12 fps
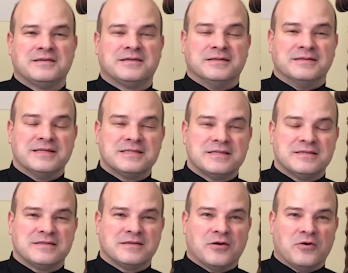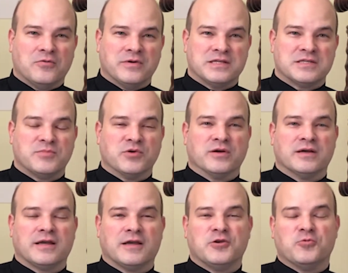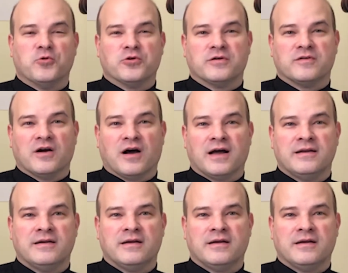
to listen to the Holy Spirit and the Word of God,